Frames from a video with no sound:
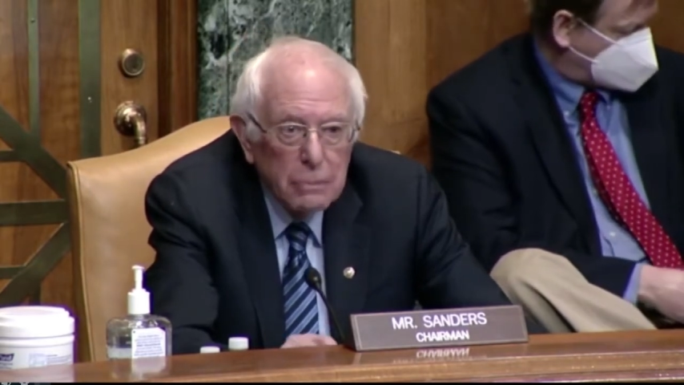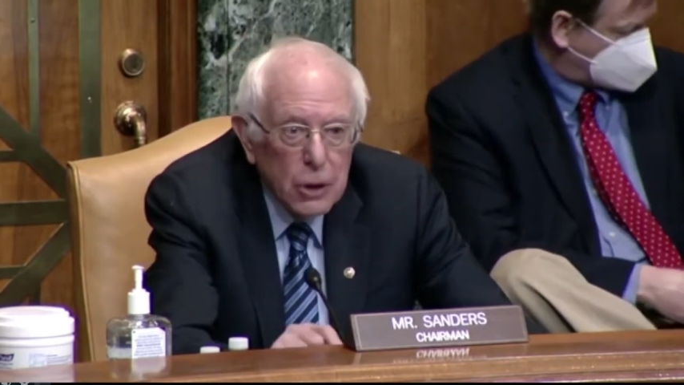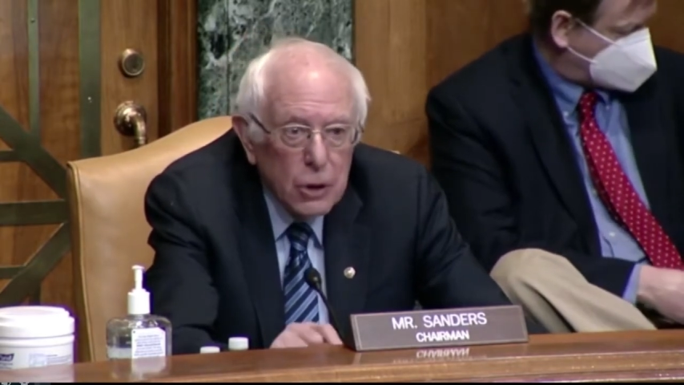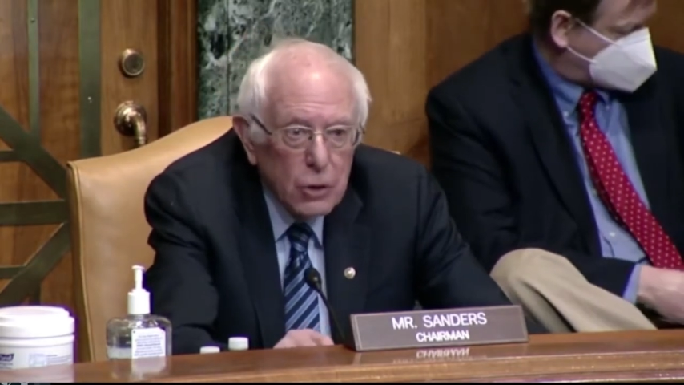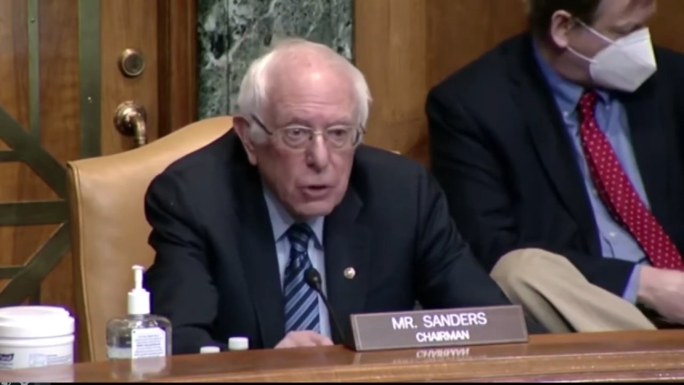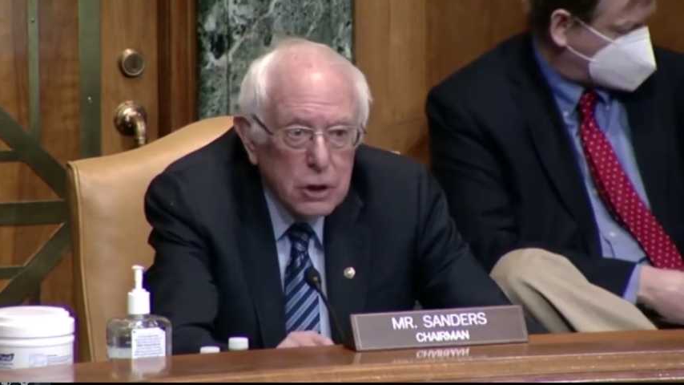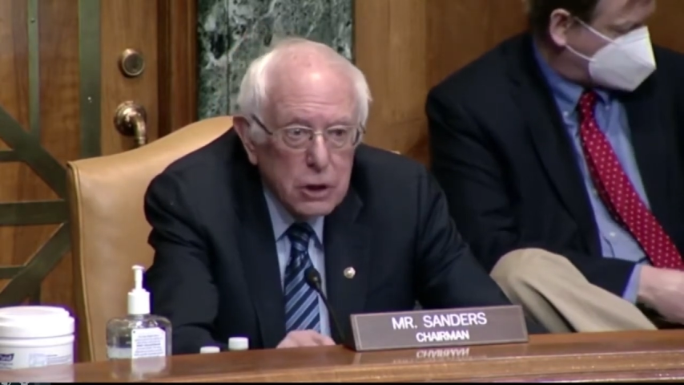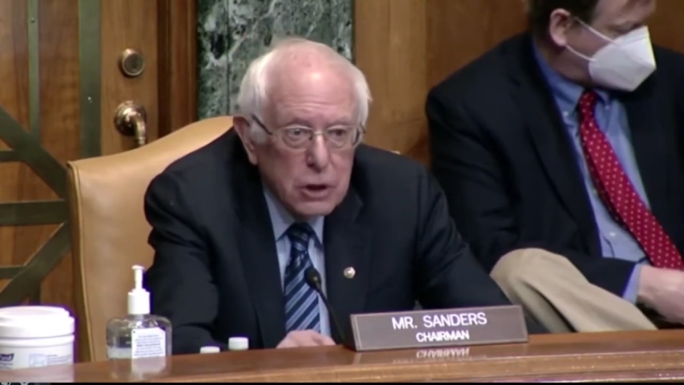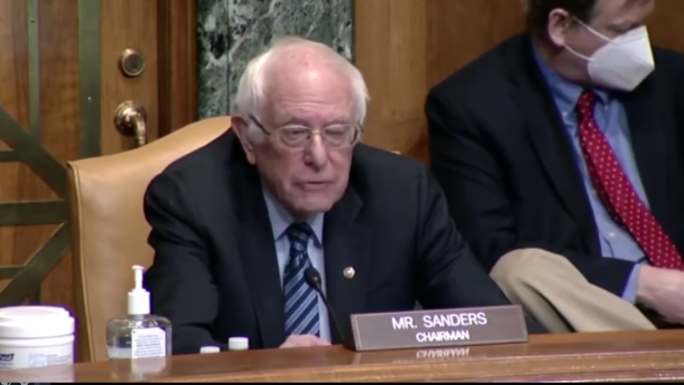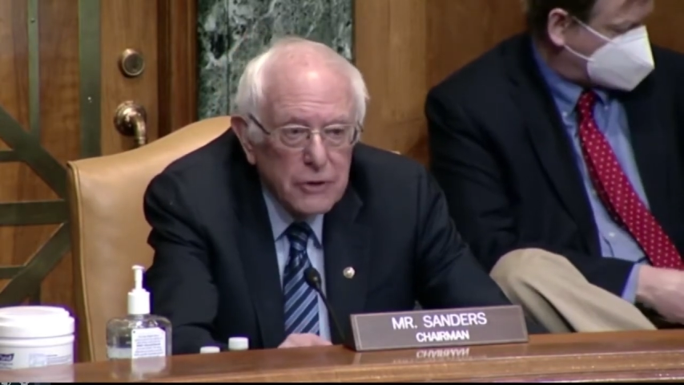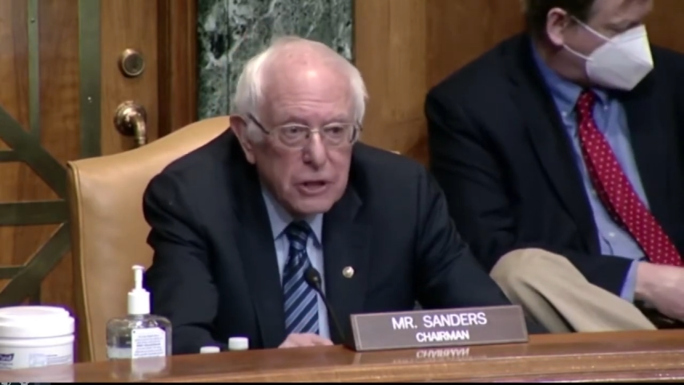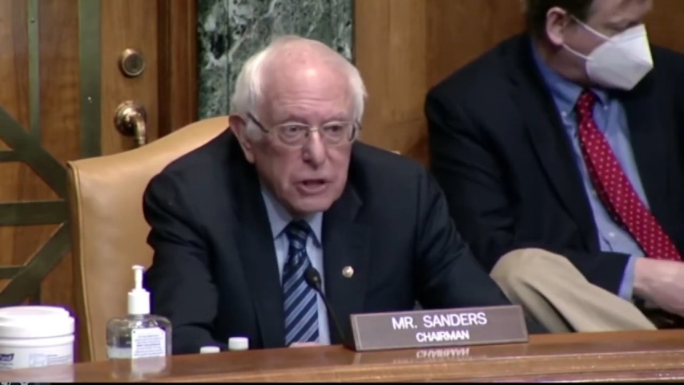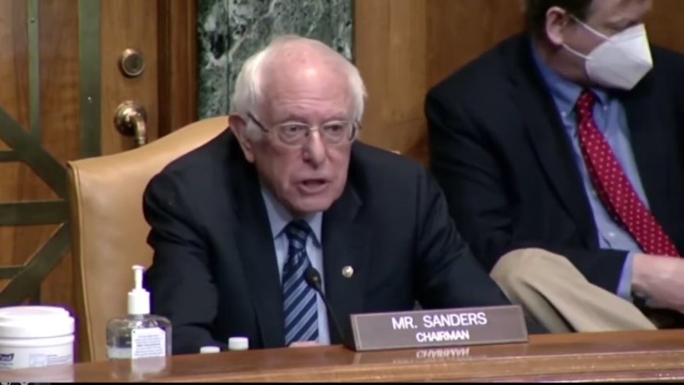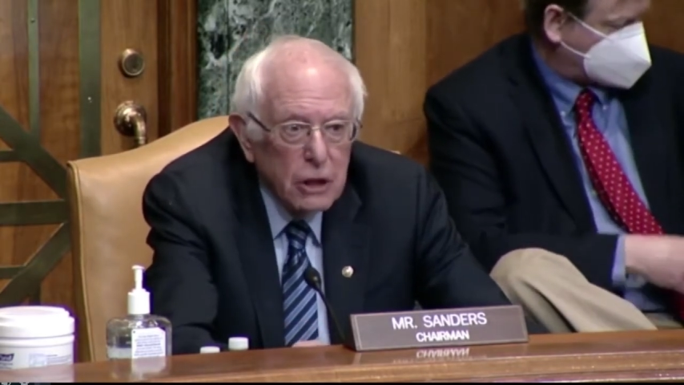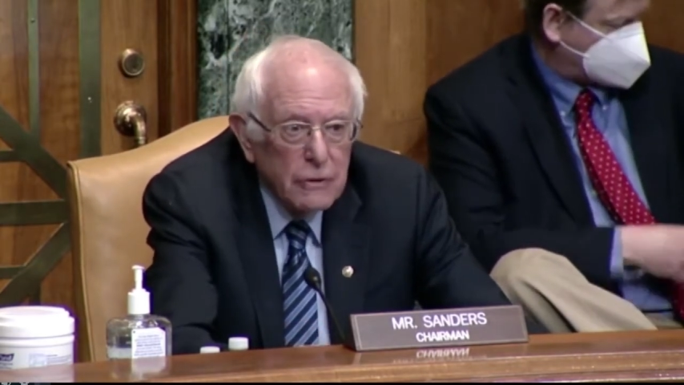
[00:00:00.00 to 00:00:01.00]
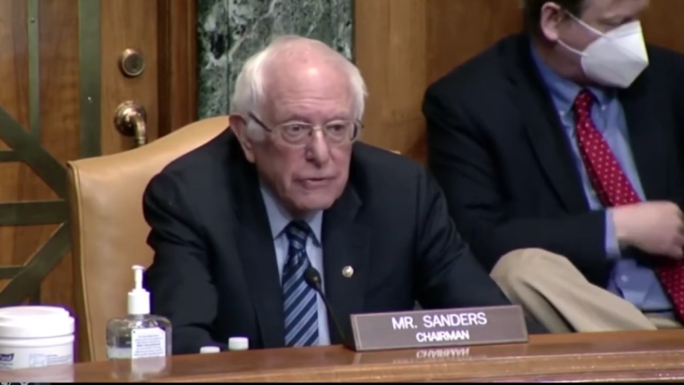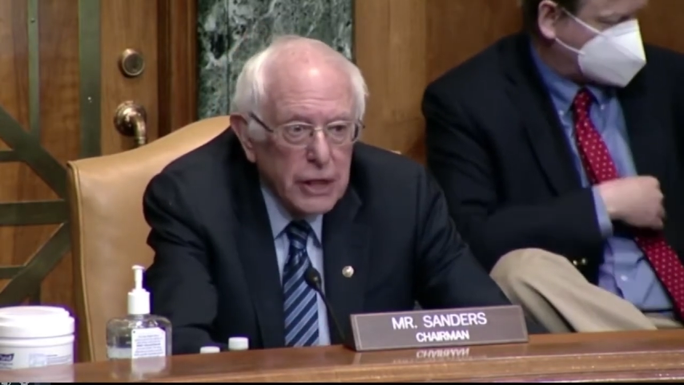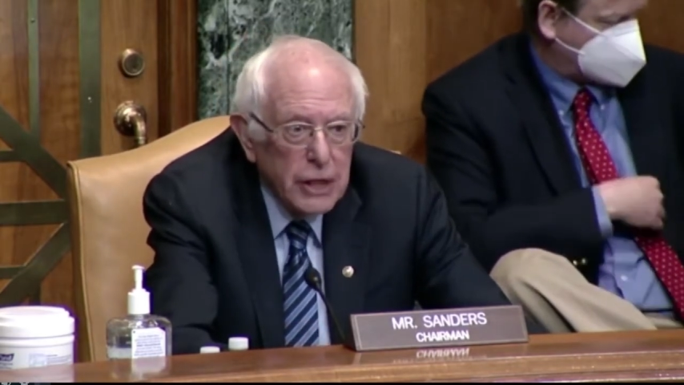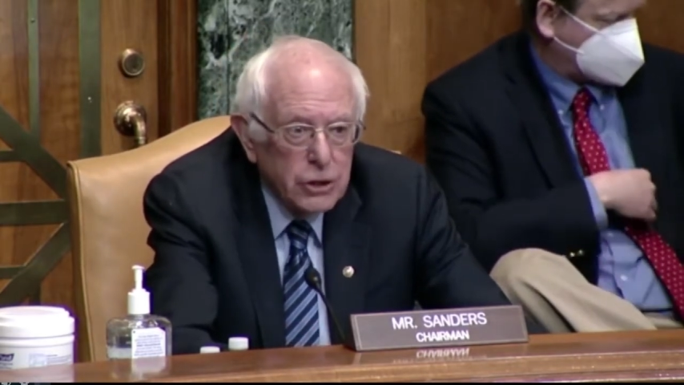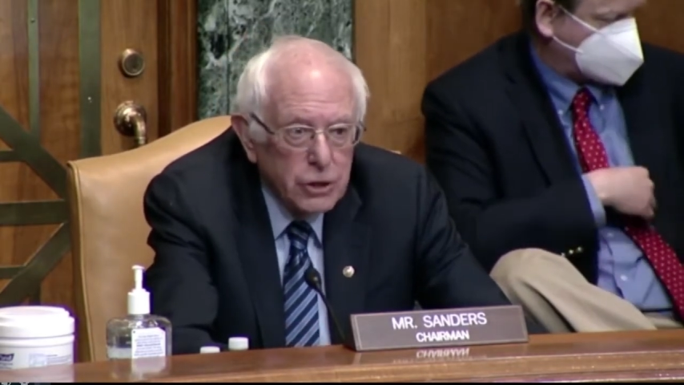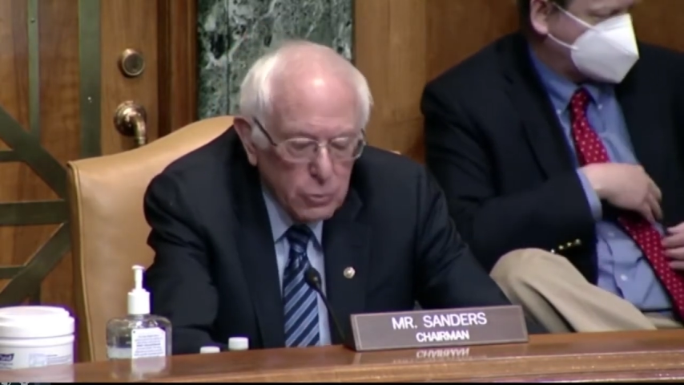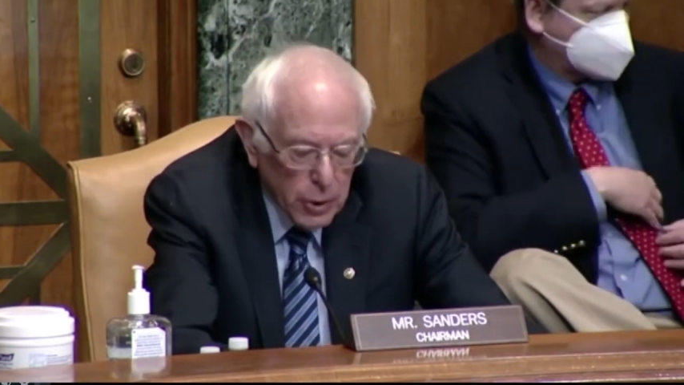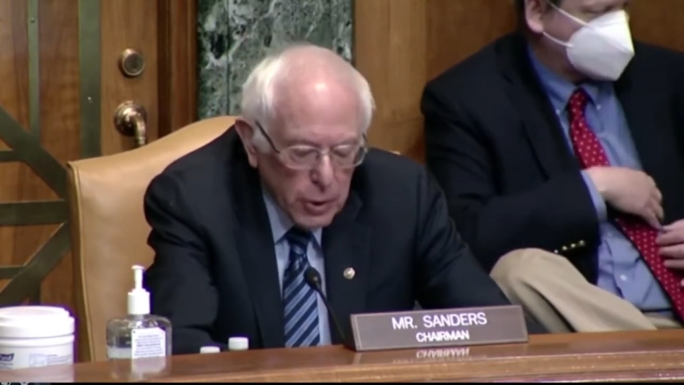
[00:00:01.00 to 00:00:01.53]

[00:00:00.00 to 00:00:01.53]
because of the starvation